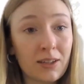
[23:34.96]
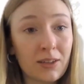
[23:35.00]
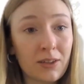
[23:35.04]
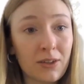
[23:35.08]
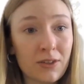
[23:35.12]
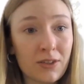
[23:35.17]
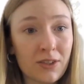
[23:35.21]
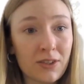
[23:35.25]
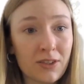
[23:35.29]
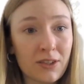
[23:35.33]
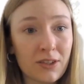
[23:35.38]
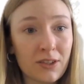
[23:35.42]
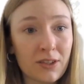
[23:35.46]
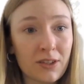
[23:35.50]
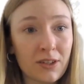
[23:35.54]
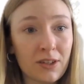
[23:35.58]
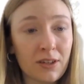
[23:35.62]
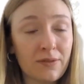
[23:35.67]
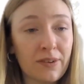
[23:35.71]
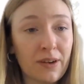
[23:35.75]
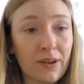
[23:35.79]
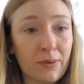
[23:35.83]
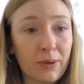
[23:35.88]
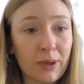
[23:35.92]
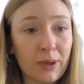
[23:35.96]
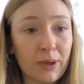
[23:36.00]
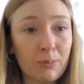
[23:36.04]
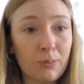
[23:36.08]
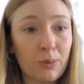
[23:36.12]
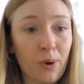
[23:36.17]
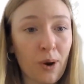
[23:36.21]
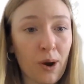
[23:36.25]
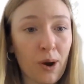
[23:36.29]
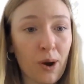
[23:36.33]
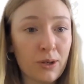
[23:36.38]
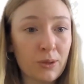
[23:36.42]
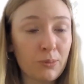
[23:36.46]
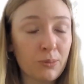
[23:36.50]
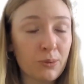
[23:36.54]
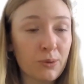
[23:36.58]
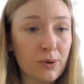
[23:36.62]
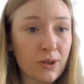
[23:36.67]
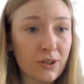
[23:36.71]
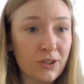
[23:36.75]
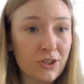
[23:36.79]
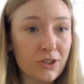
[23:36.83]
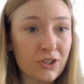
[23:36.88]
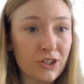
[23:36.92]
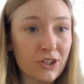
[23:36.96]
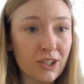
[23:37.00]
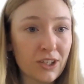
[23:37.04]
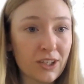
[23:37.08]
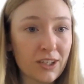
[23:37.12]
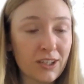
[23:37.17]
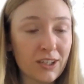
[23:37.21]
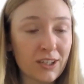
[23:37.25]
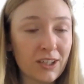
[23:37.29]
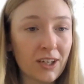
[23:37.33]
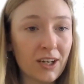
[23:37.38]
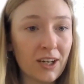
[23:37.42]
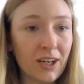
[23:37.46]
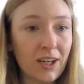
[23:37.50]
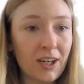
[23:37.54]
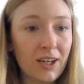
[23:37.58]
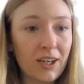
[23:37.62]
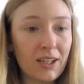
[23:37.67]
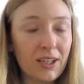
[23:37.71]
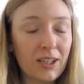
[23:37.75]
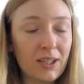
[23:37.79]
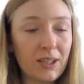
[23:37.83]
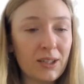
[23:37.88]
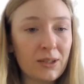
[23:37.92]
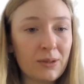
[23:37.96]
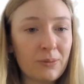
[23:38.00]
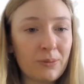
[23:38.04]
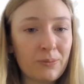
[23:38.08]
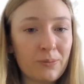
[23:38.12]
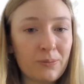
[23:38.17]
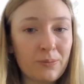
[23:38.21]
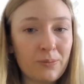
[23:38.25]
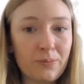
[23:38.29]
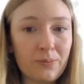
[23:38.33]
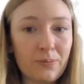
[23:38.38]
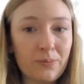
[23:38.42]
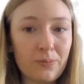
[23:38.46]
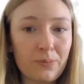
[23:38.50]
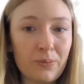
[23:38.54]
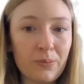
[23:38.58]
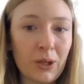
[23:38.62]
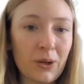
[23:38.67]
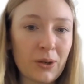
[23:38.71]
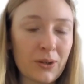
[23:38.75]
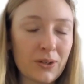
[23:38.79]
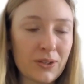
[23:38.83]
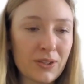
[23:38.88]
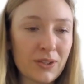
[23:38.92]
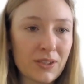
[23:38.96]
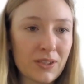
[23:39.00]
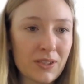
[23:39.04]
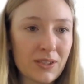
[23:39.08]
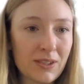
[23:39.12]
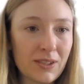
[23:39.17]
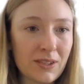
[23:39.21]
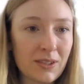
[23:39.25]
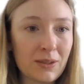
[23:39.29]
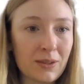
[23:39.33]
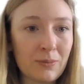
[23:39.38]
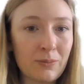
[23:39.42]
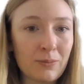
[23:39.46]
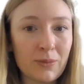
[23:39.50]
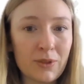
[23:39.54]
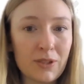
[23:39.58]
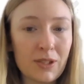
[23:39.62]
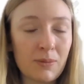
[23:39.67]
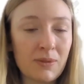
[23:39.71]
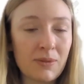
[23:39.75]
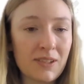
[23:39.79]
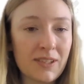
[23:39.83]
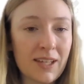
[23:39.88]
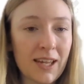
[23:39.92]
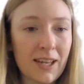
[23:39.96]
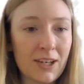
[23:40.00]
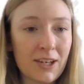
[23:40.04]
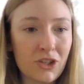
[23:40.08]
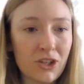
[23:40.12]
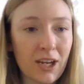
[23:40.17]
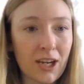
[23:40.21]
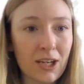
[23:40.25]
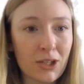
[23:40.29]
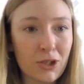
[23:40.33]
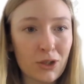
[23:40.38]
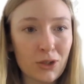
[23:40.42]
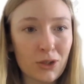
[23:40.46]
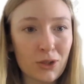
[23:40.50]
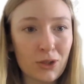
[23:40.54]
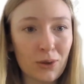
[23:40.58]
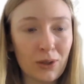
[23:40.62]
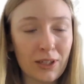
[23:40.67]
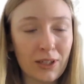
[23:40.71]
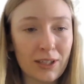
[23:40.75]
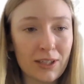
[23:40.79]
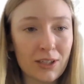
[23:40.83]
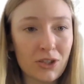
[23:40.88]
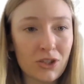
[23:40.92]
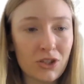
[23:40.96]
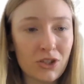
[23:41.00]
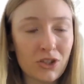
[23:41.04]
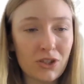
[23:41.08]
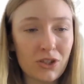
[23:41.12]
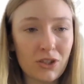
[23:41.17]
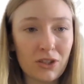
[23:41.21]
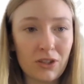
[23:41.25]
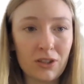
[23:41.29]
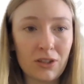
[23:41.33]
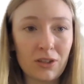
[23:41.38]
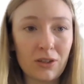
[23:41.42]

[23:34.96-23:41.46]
consider a very broad approach here, because substantiated knowledge,